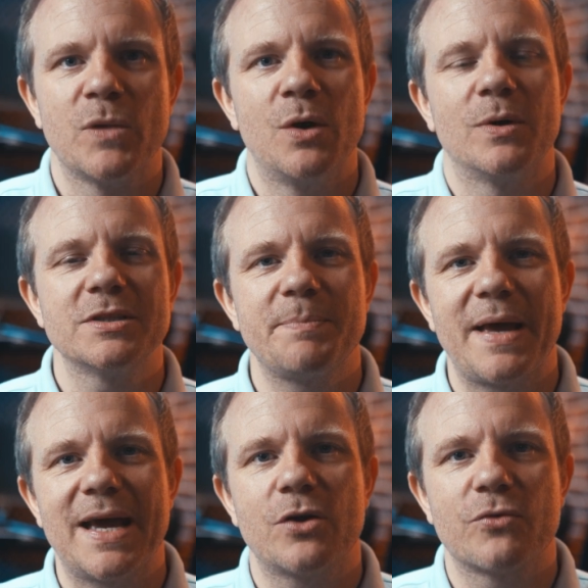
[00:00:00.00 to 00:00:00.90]
Once a
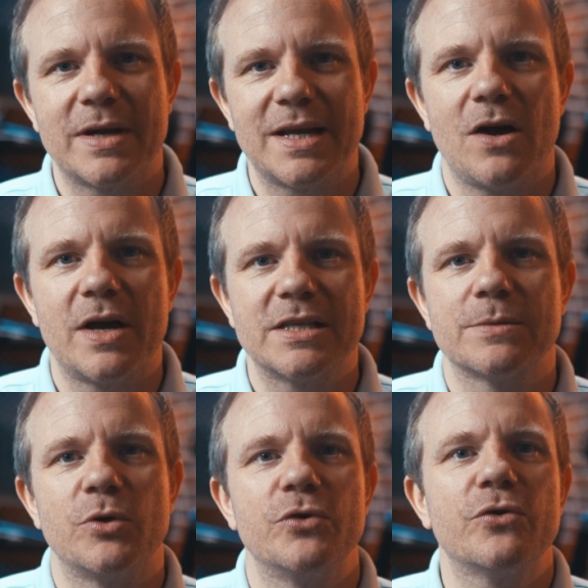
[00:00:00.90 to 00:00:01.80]
bad credit
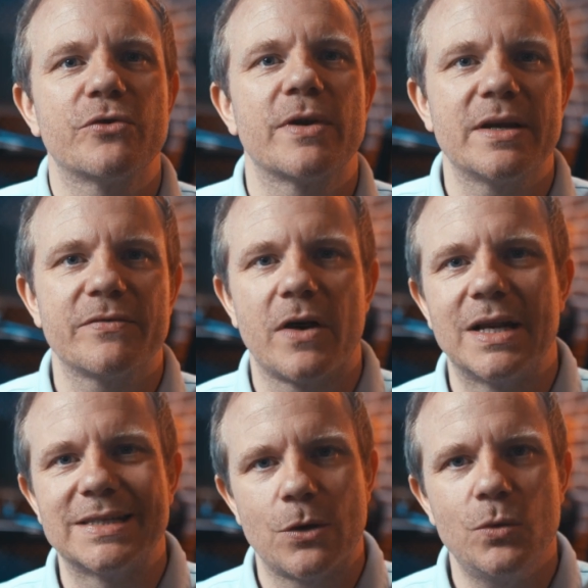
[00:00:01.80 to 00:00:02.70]
item on your credit file
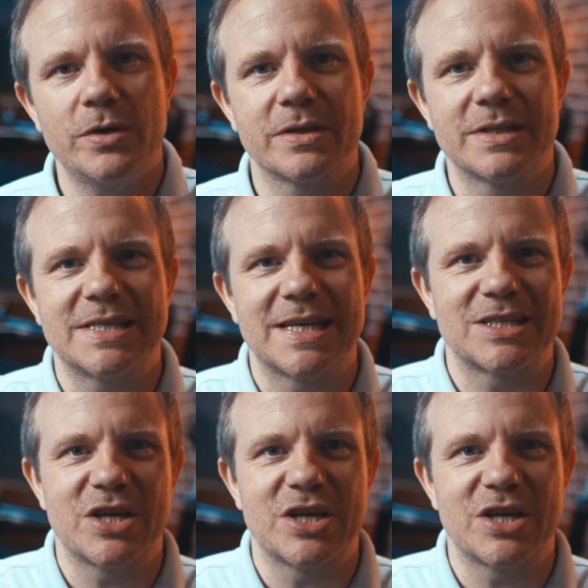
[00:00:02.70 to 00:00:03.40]
is older than 6